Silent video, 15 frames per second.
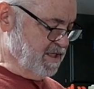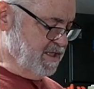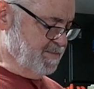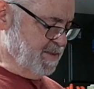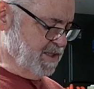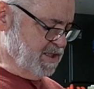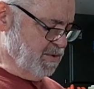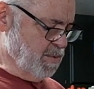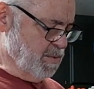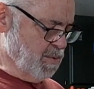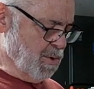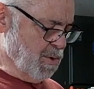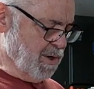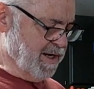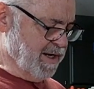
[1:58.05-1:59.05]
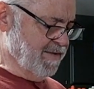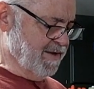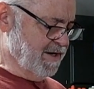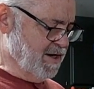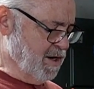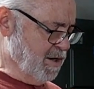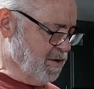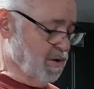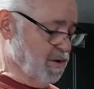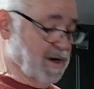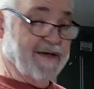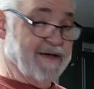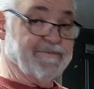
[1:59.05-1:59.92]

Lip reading: especially when we're working in the dark, or have